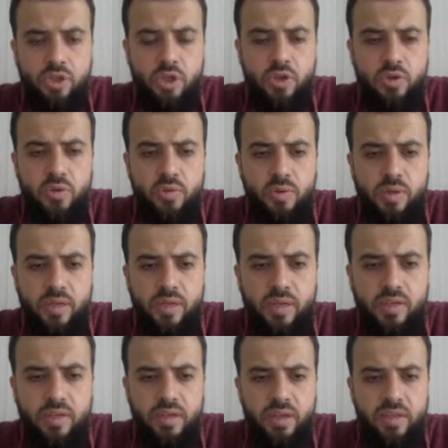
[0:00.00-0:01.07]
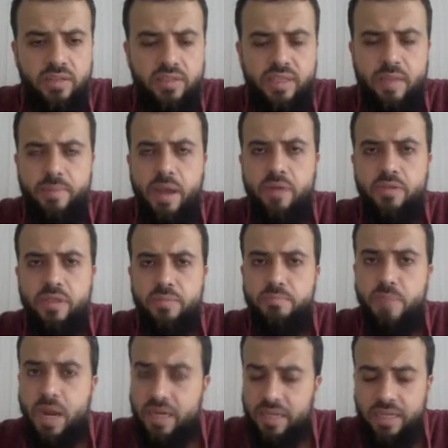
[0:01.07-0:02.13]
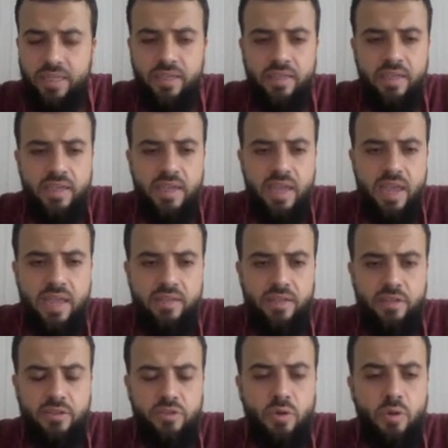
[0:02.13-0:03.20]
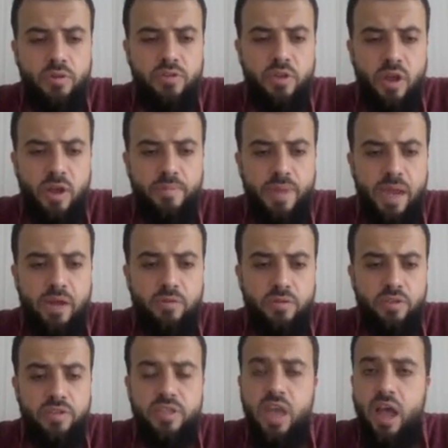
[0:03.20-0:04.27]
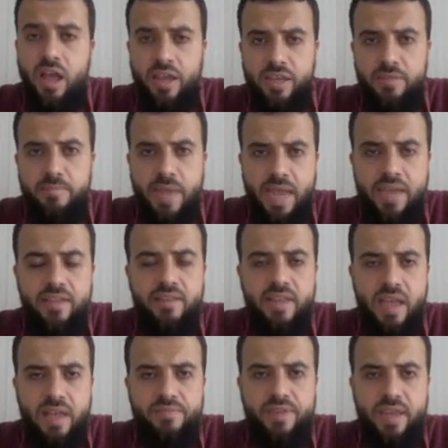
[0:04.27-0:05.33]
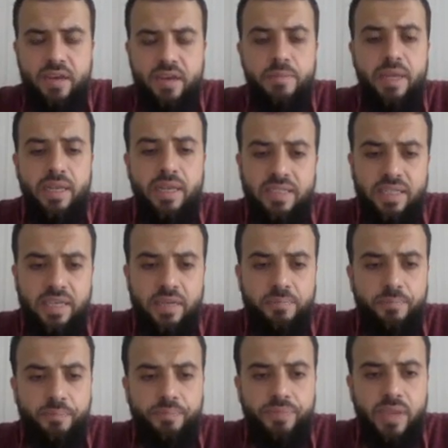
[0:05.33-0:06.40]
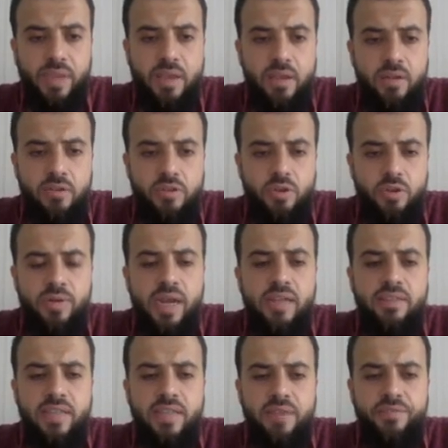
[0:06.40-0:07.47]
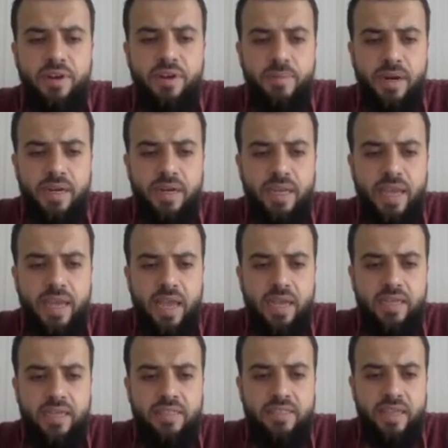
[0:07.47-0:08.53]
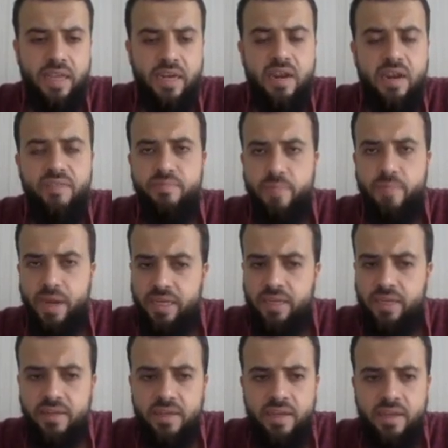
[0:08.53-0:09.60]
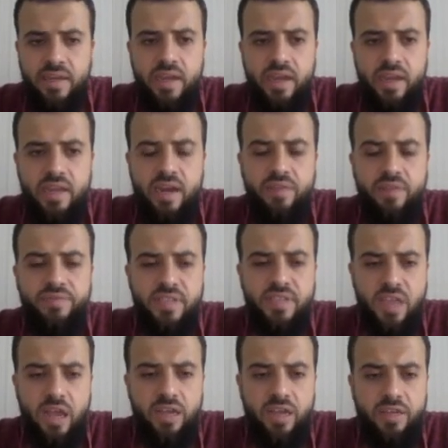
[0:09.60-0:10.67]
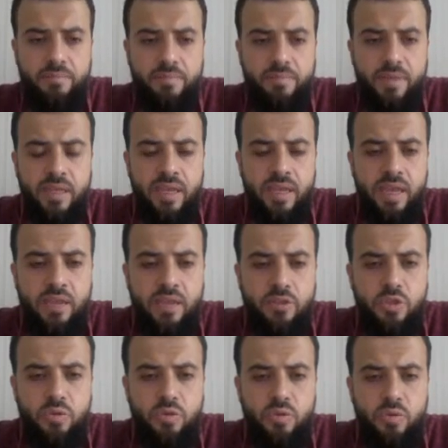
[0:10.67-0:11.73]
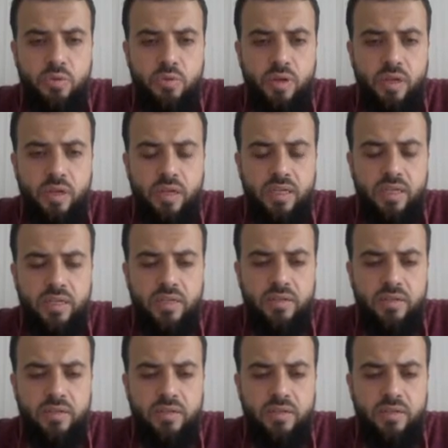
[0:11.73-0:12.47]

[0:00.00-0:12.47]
So it's about money and it's also about time and availability. So not everybody has enough money, enough time to